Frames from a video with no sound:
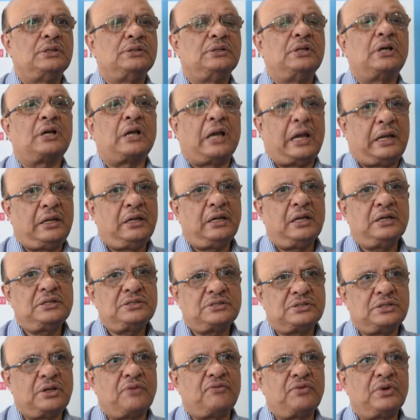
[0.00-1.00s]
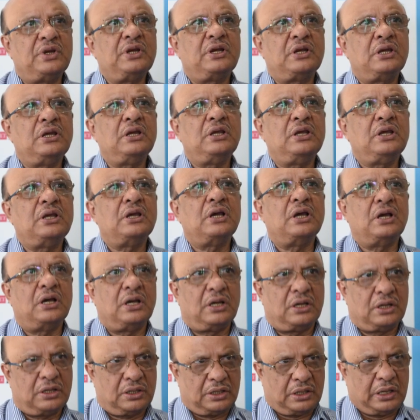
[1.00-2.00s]
The guidelines definitely
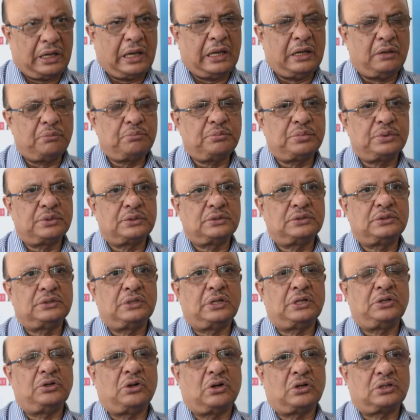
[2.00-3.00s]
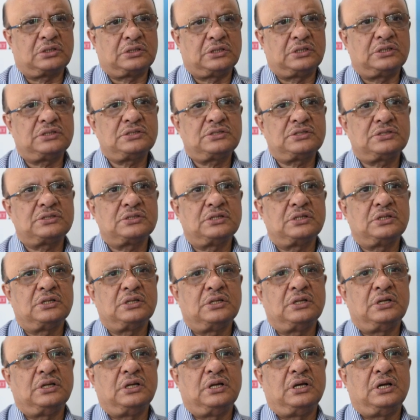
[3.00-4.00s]
help the doctors.
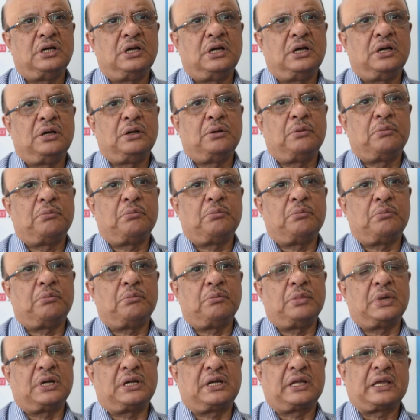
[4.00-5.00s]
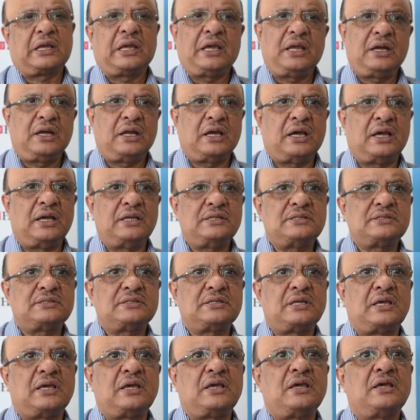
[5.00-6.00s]
But again, I
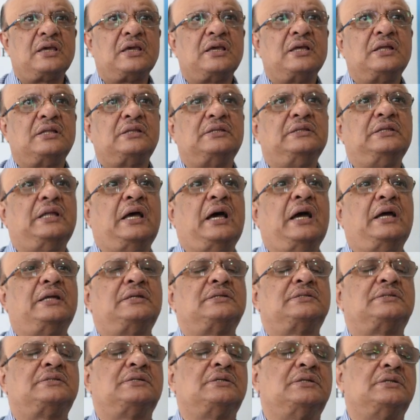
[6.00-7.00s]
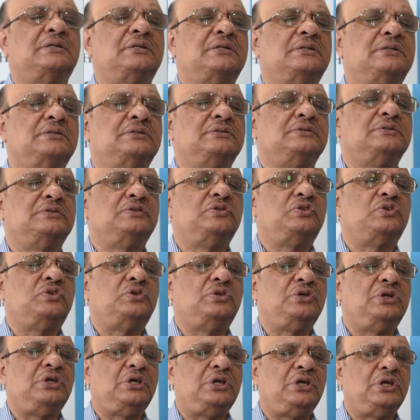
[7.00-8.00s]
say that
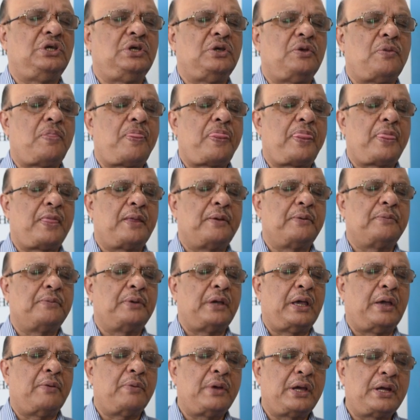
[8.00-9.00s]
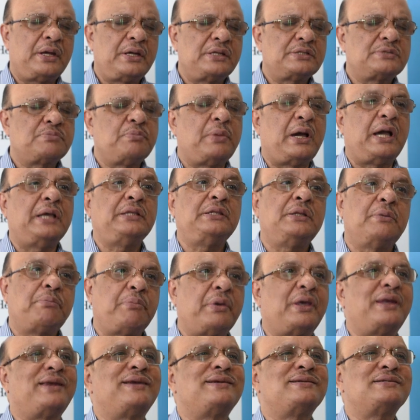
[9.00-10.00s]
the awareness by the
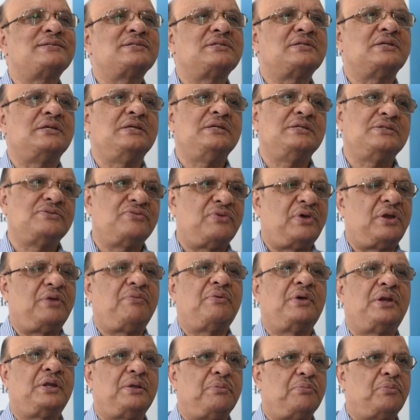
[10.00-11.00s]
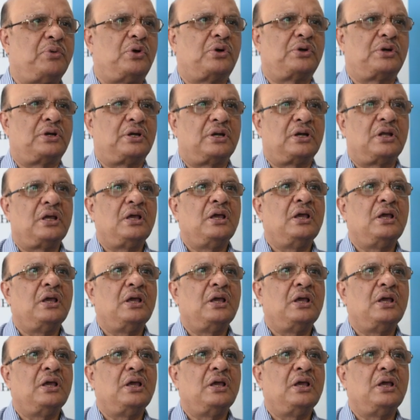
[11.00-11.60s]
parents is very, very important.